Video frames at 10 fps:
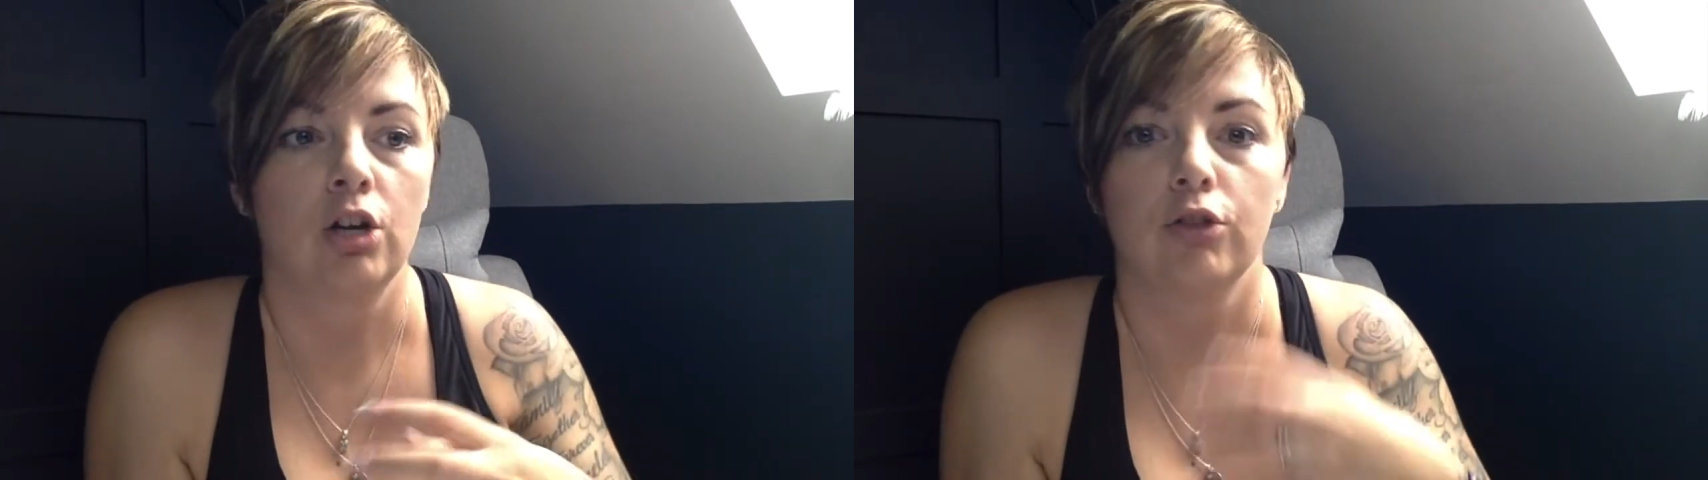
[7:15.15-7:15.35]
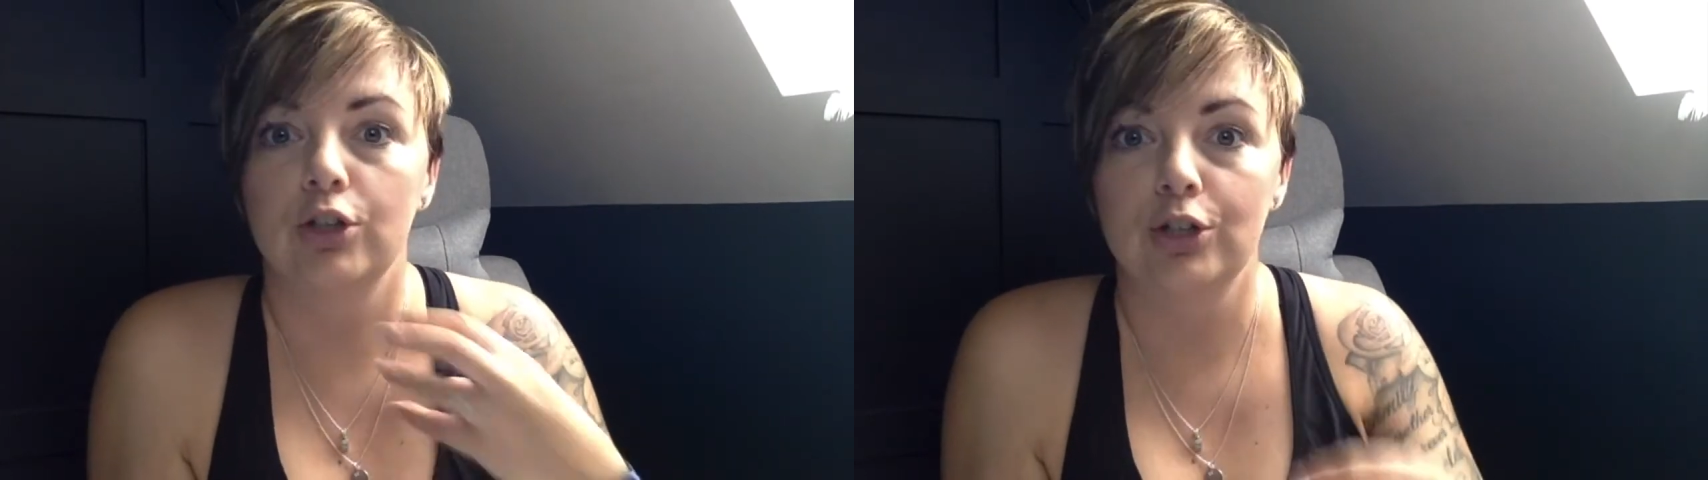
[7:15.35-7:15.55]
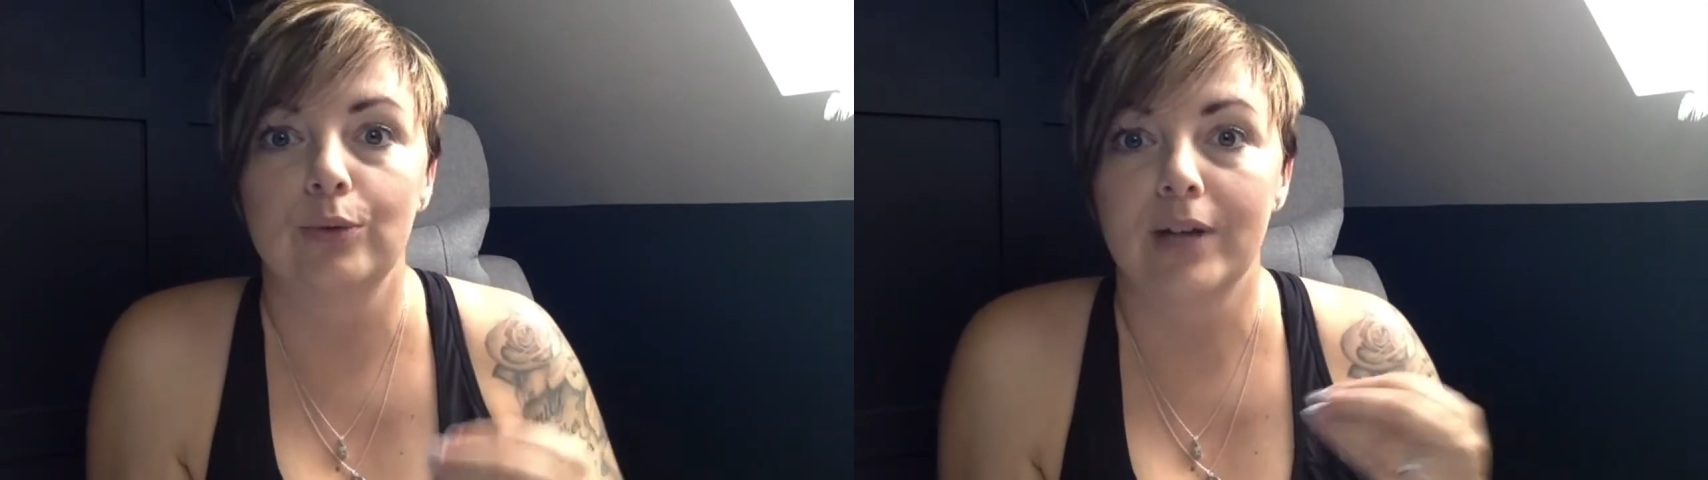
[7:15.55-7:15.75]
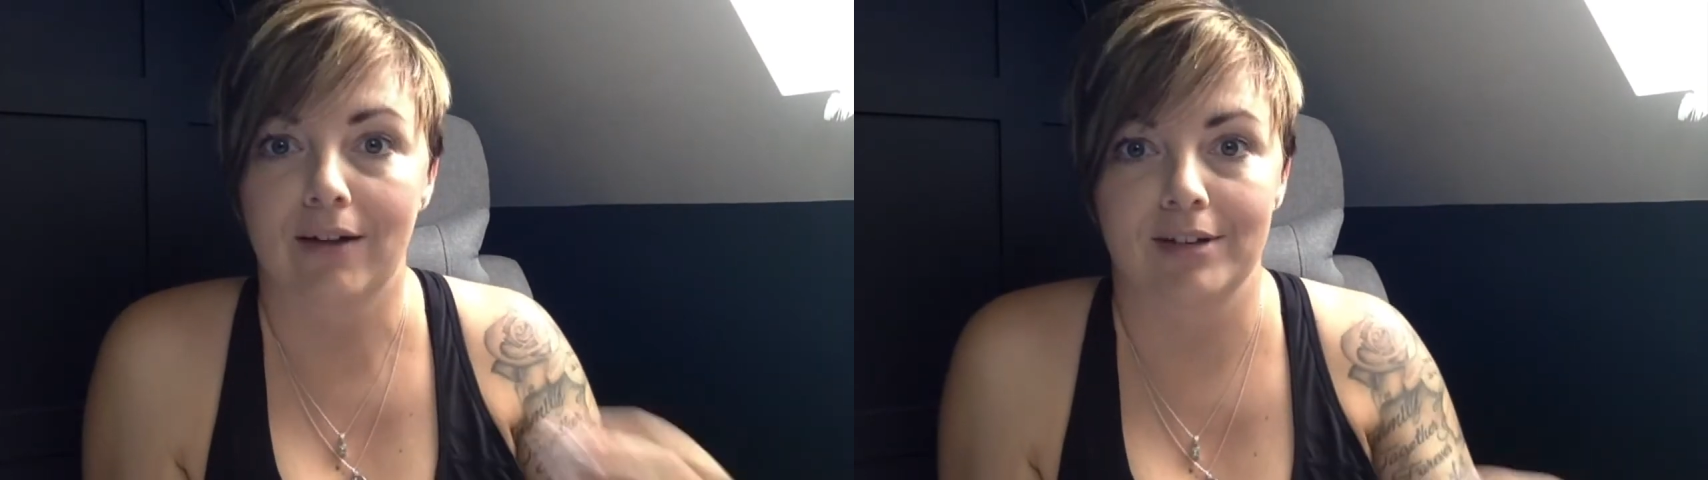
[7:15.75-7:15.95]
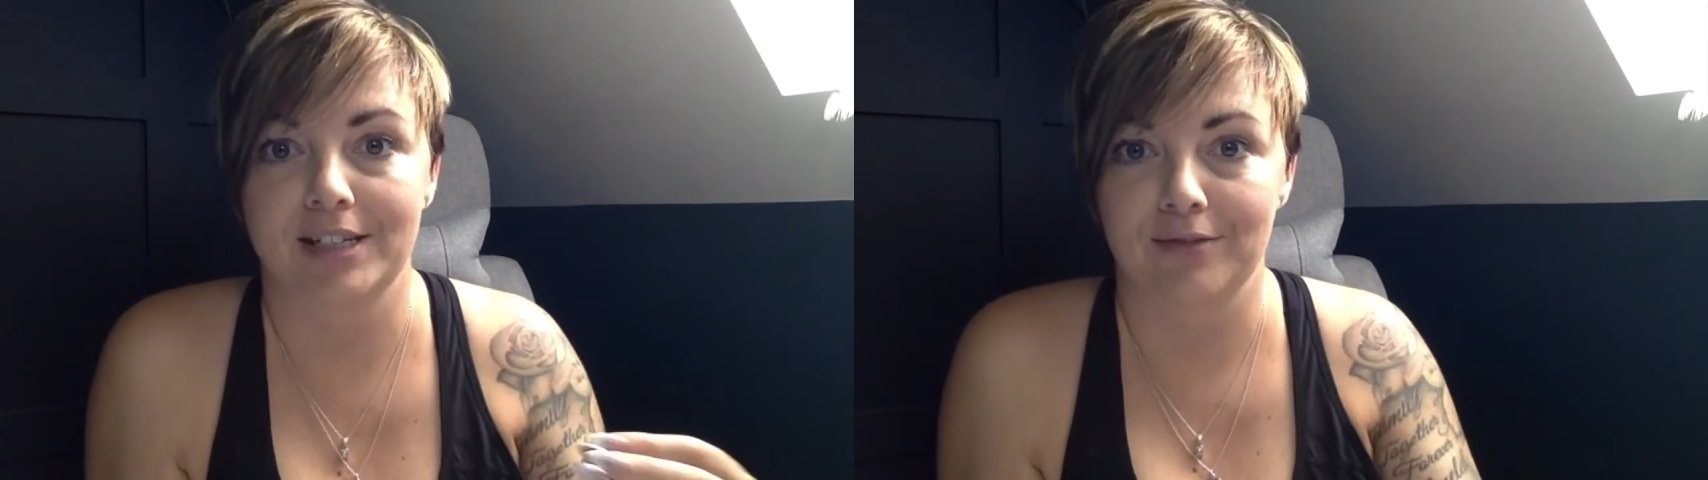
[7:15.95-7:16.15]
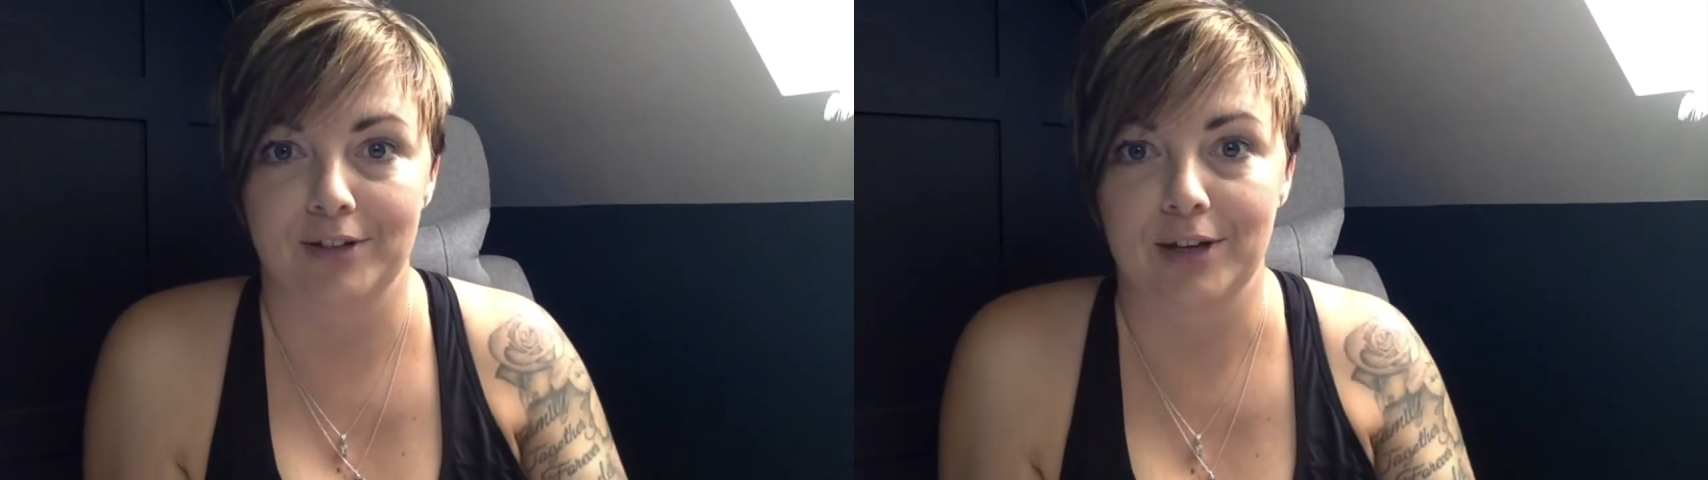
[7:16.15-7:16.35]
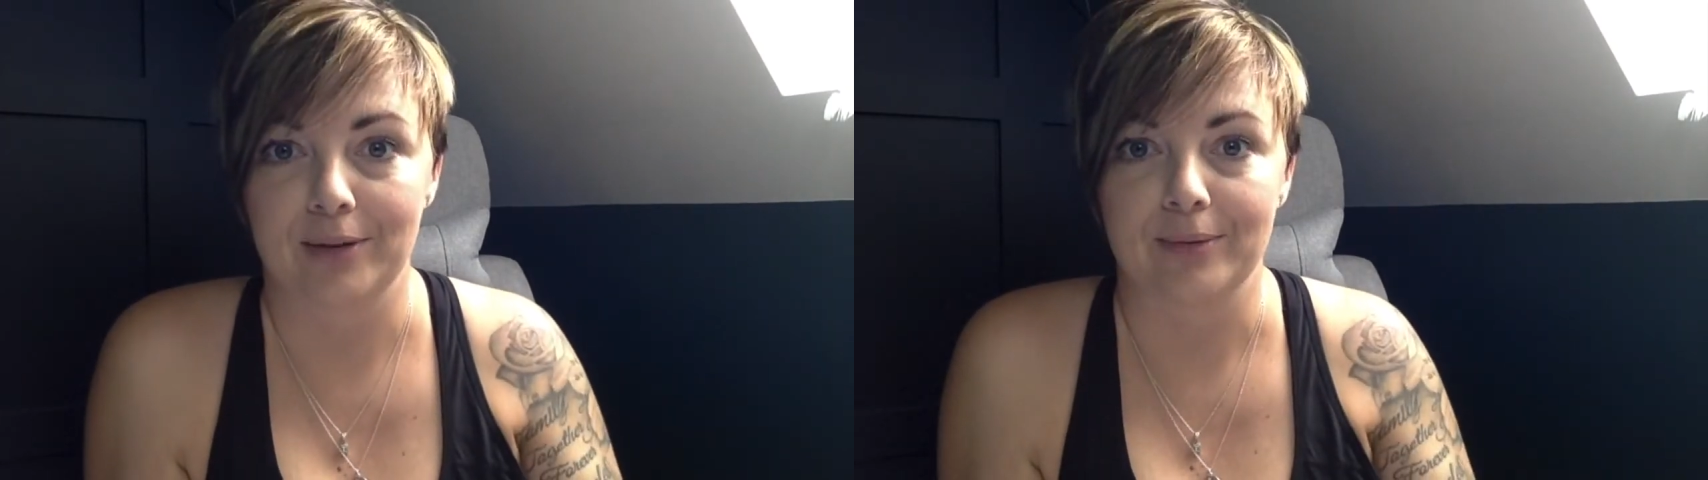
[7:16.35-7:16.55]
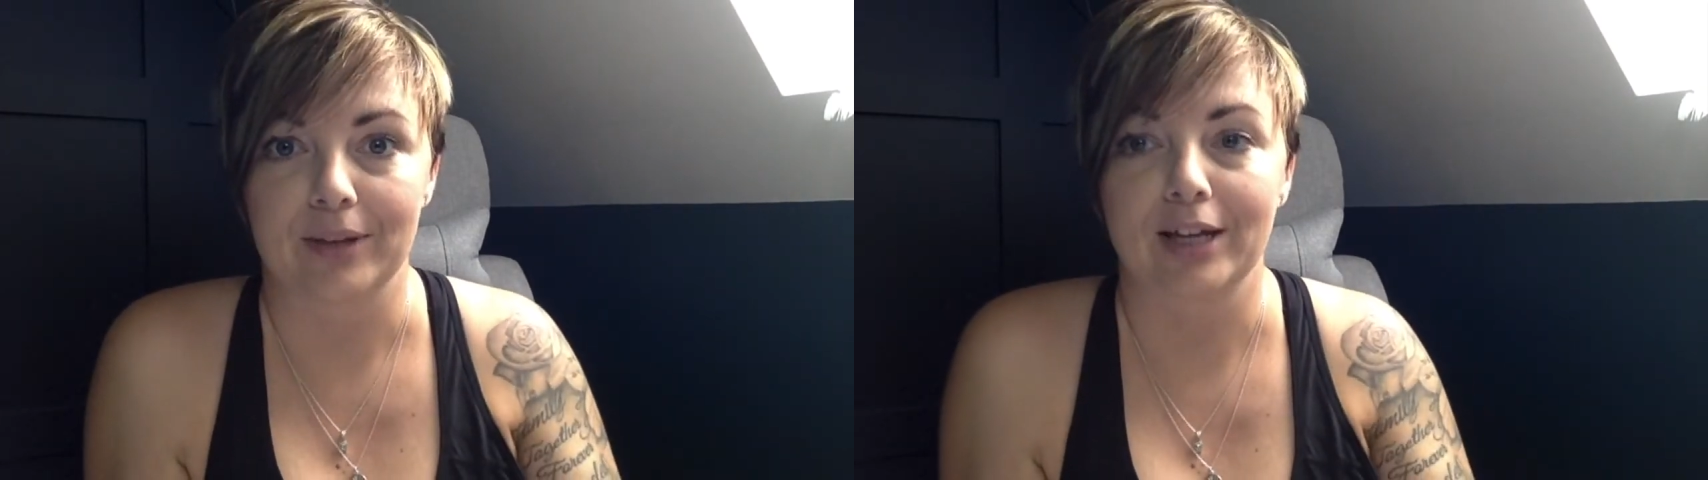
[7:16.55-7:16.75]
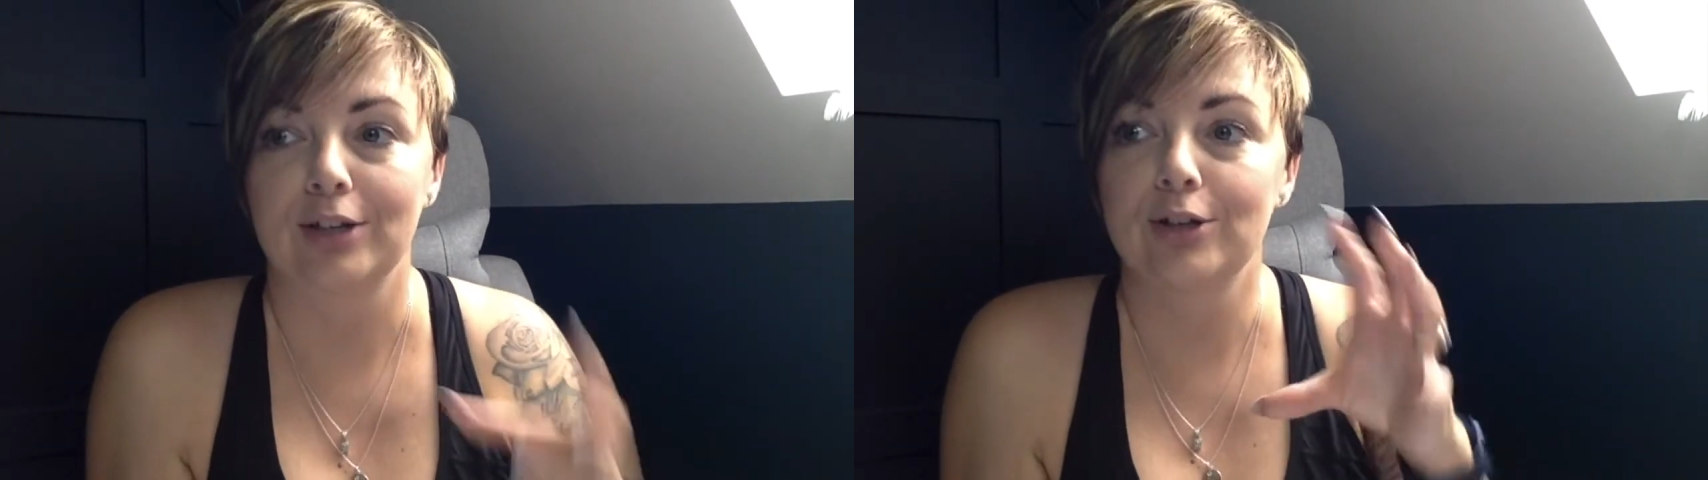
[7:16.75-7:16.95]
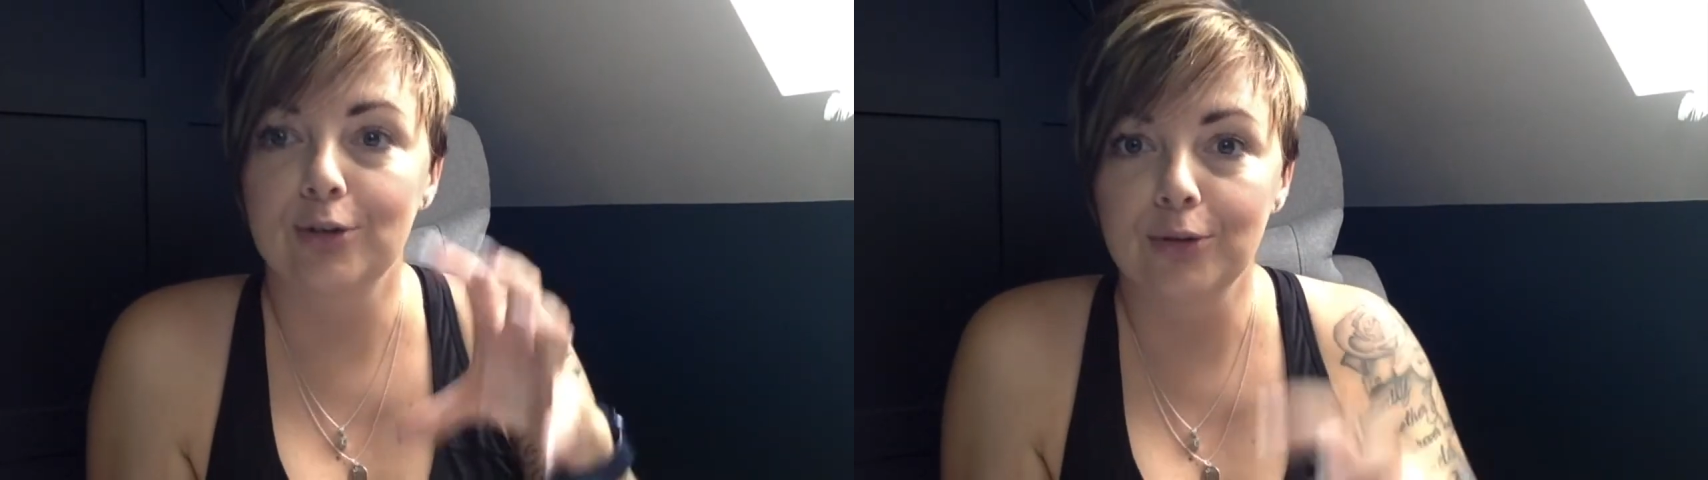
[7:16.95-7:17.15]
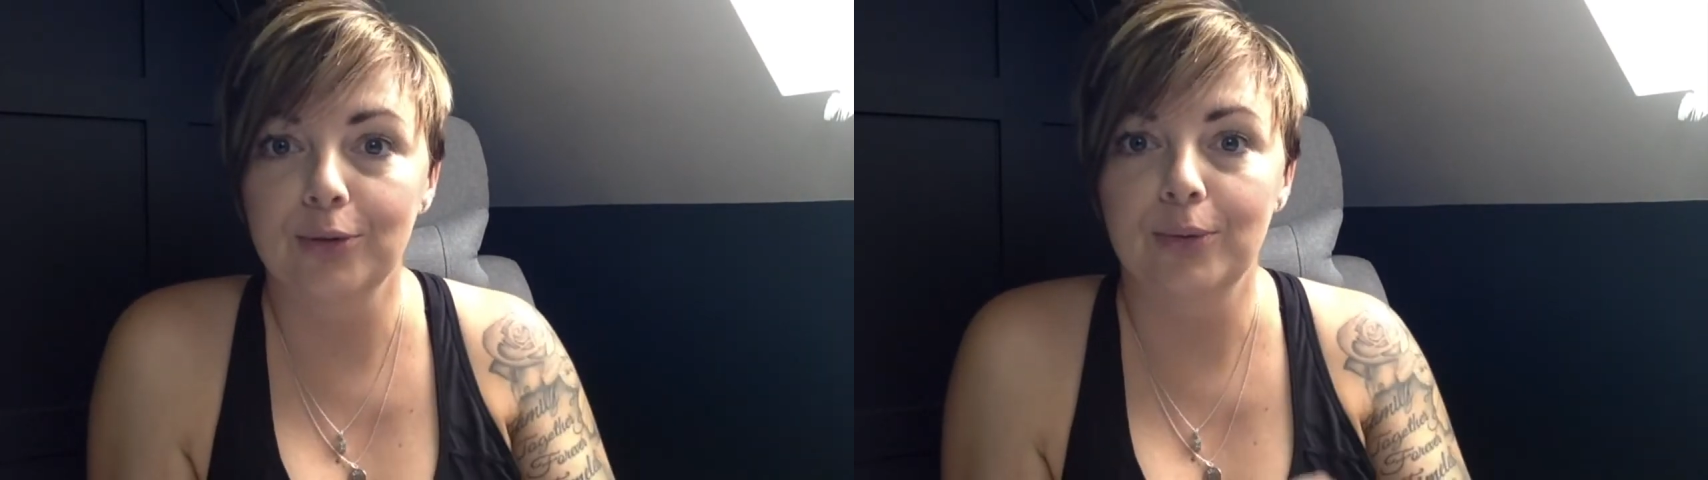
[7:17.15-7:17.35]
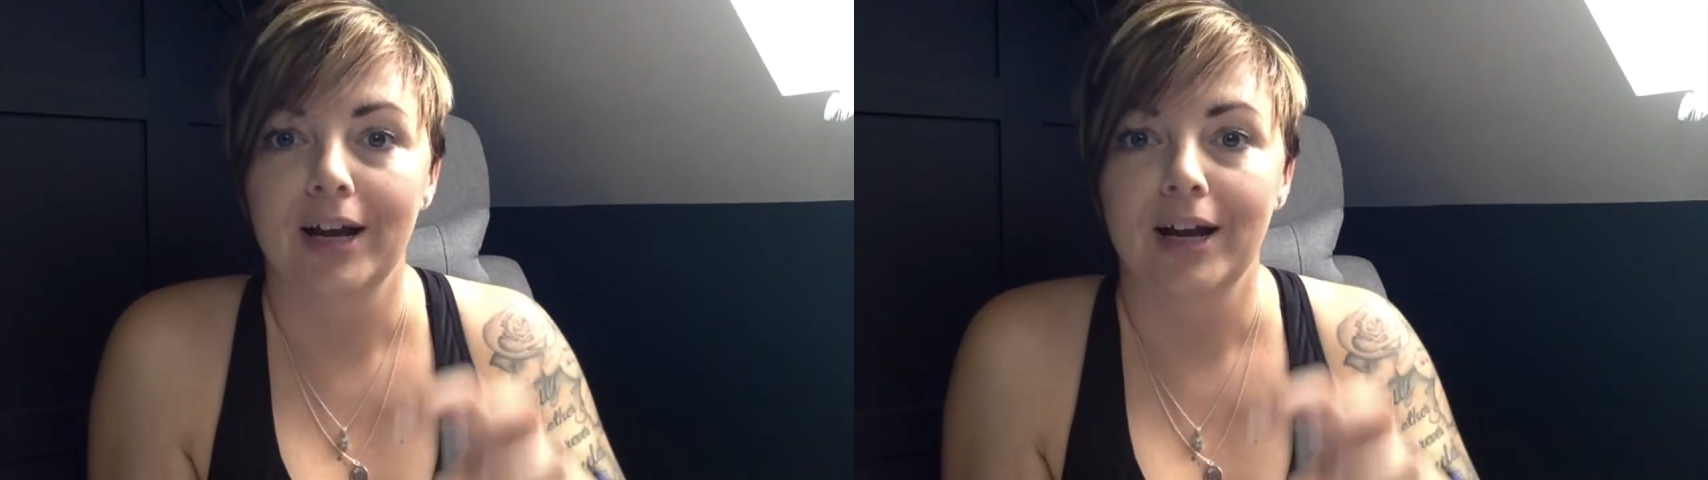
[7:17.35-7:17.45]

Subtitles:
the new narrative you, like you